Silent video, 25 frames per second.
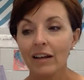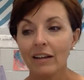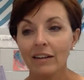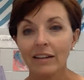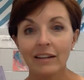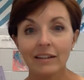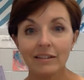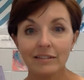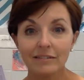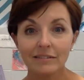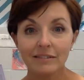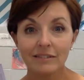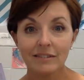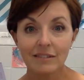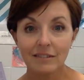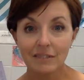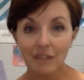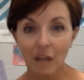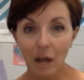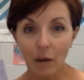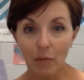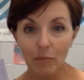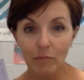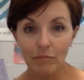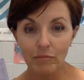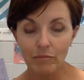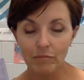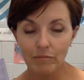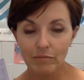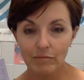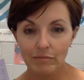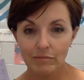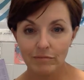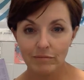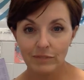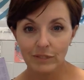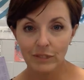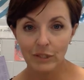Like, stop
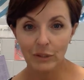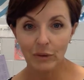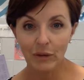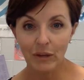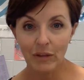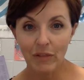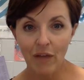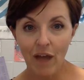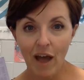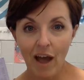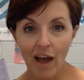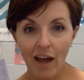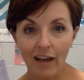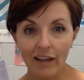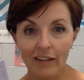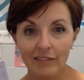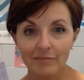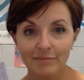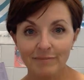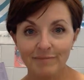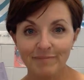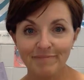doing that.